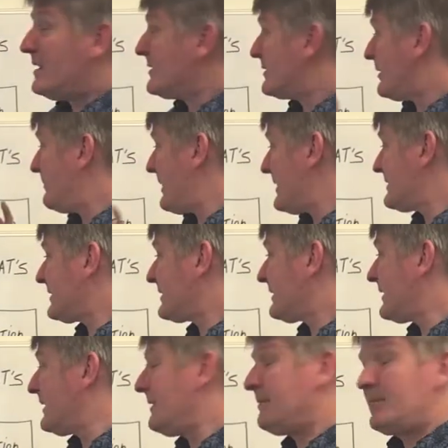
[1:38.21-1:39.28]
So
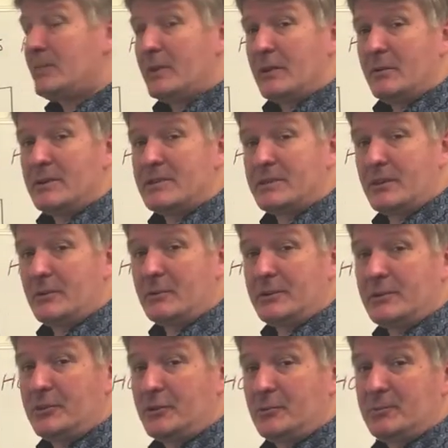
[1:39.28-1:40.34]
basically, we start
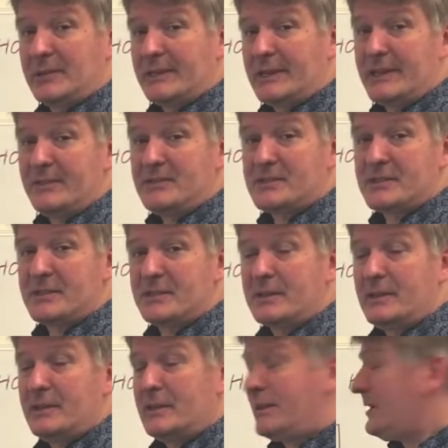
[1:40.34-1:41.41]
with your beliefs
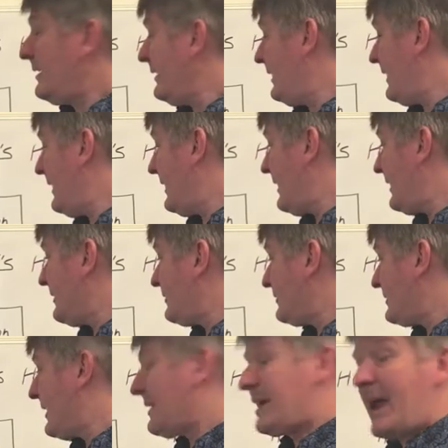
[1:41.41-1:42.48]
and
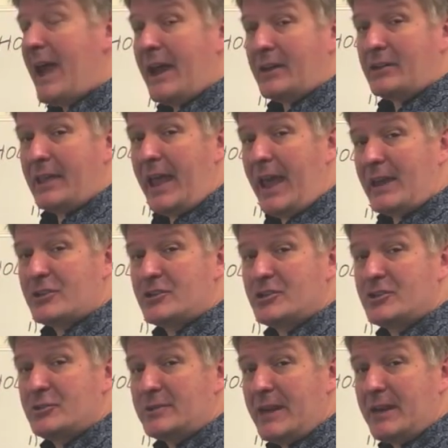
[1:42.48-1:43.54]
take the
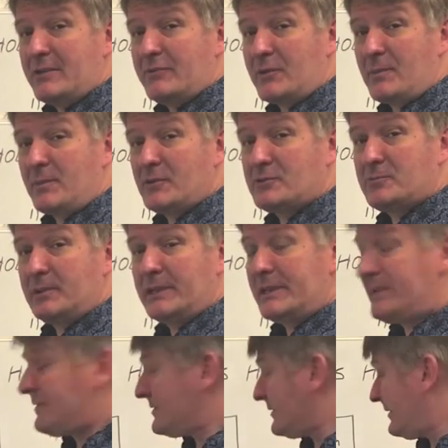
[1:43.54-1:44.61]
actions you take from those
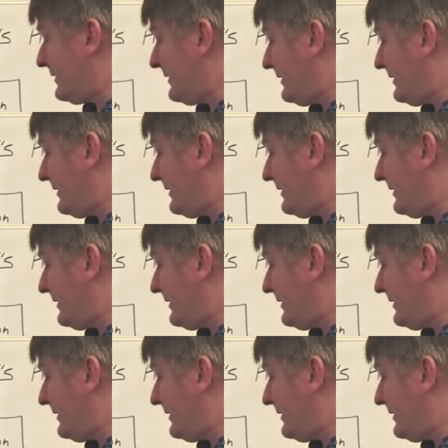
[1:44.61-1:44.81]
beliefs